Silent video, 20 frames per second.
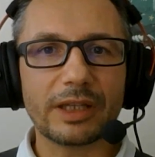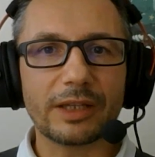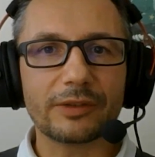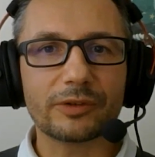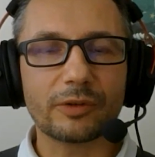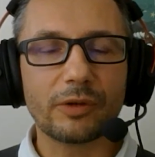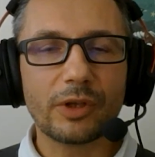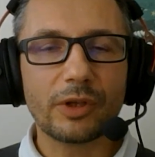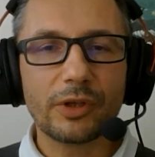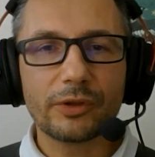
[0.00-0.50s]
at.
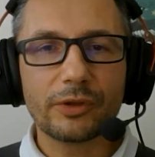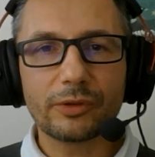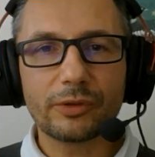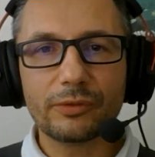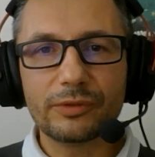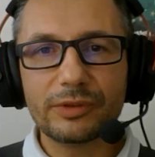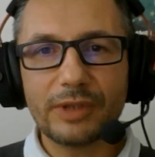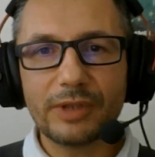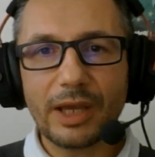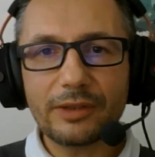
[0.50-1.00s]
So
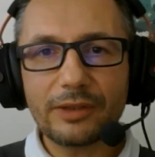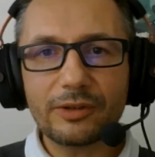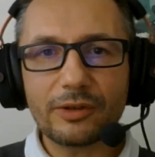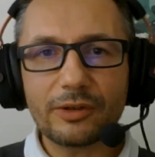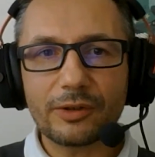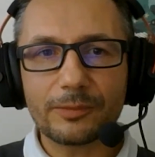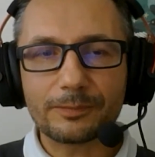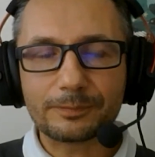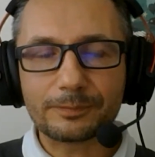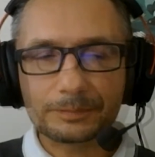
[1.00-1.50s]

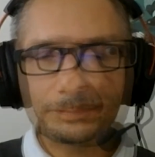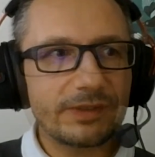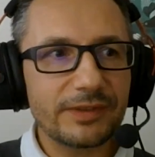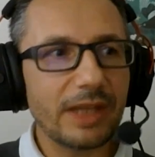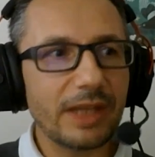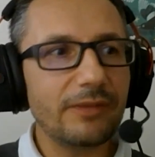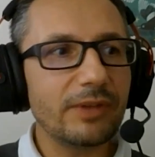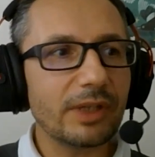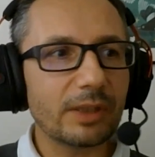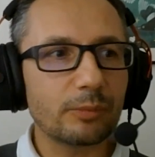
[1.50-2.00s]
neither
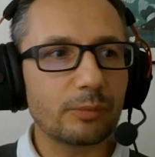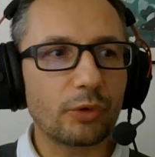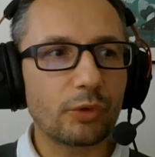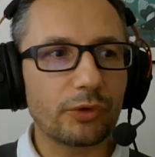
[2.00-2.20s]
saving and